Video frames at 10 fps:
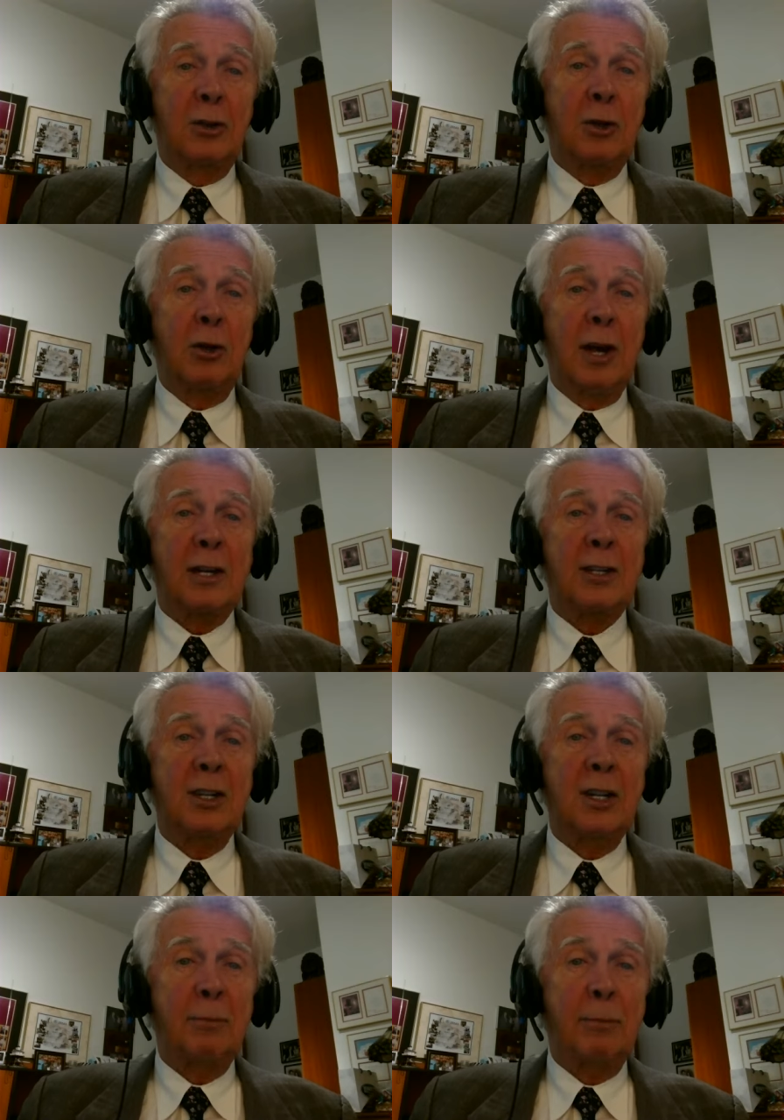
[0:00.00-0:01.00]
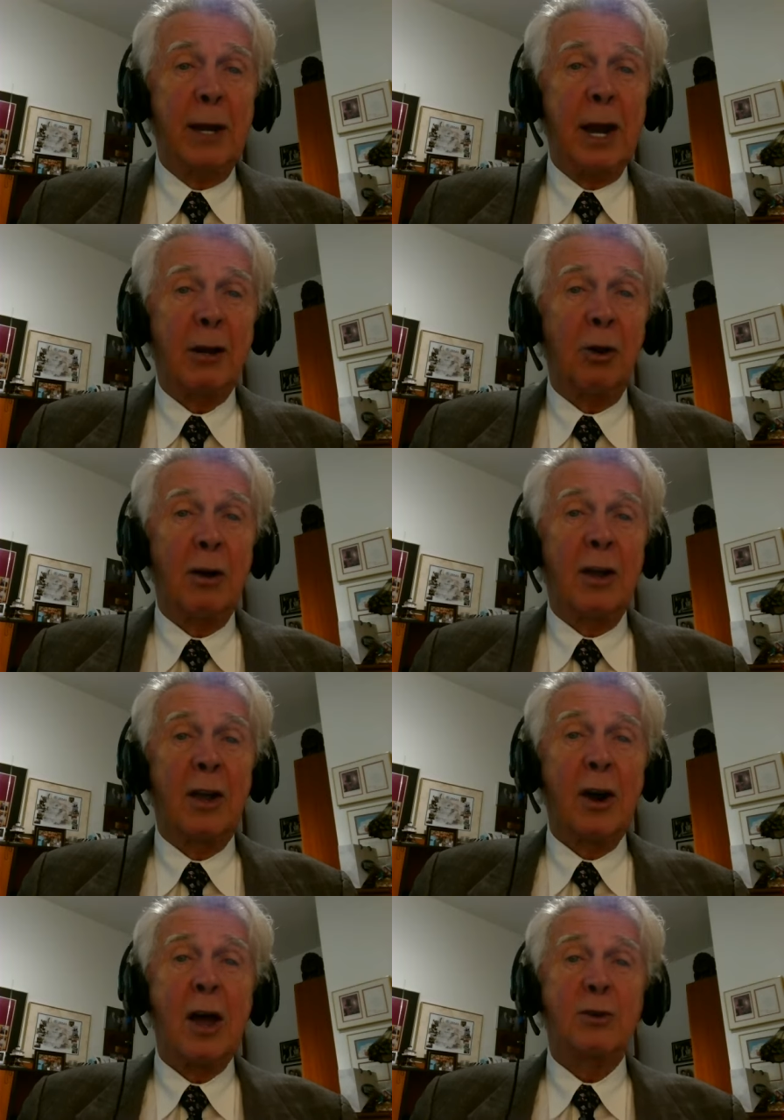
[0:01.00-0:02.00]
Do następnego
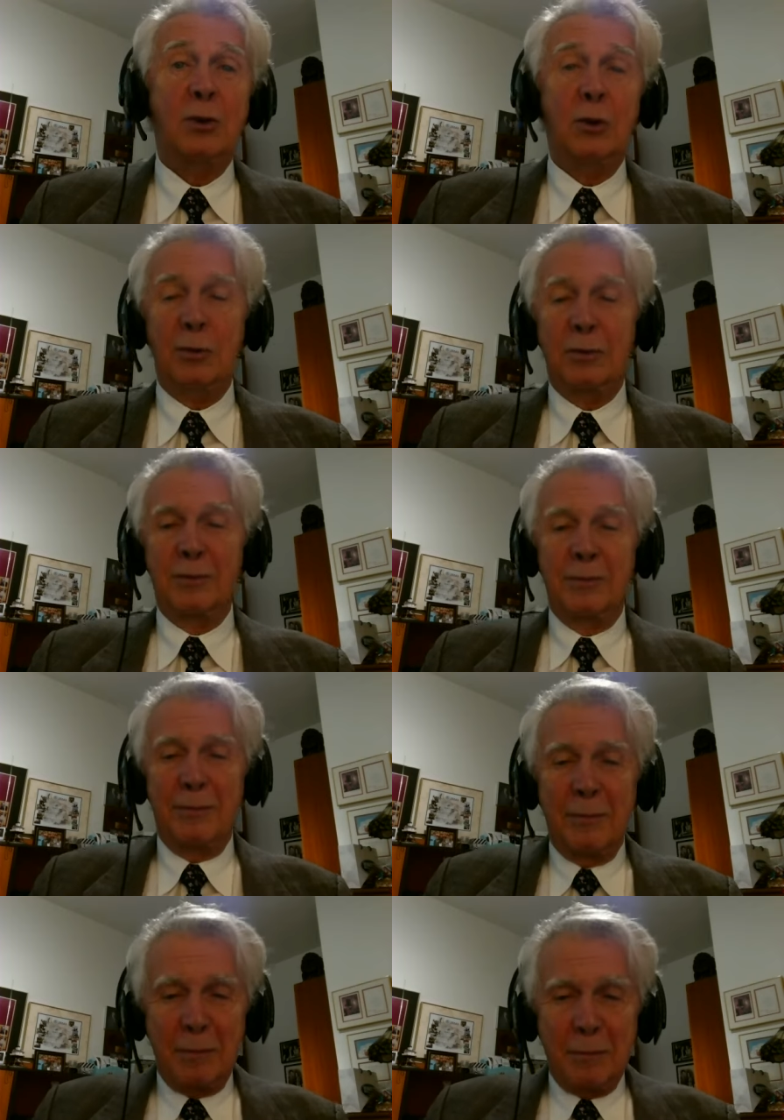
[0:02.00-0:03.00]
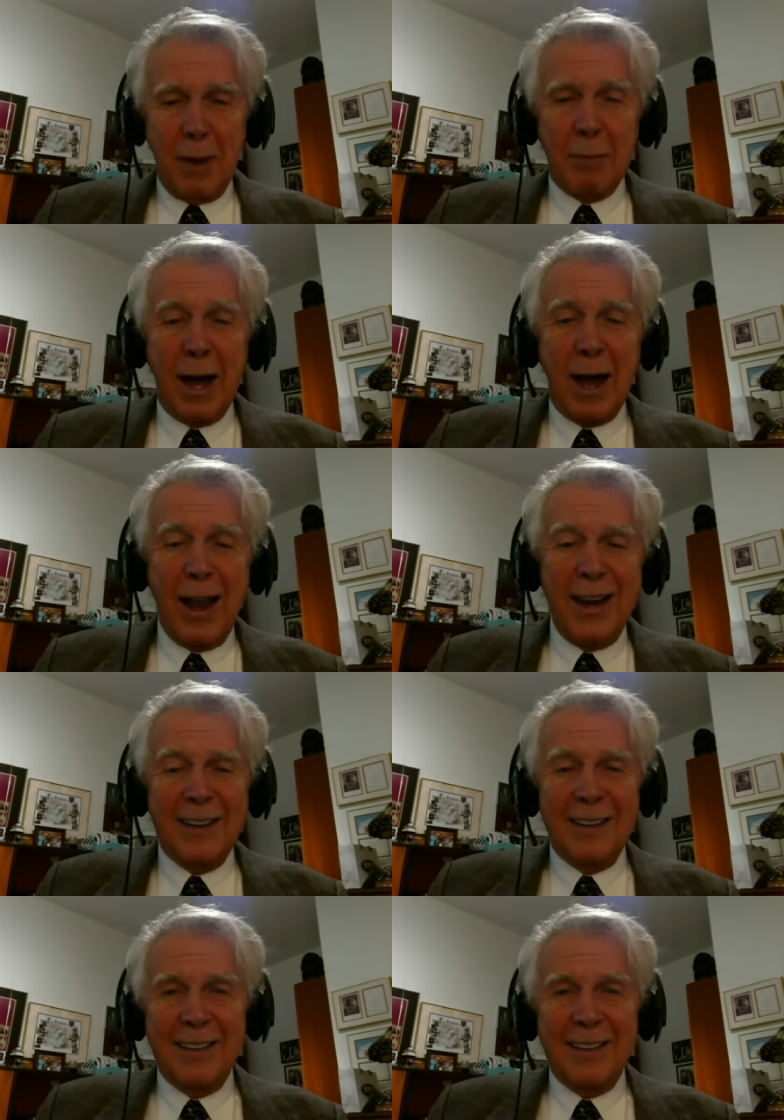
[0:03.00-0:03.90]
razu. Bye-bye.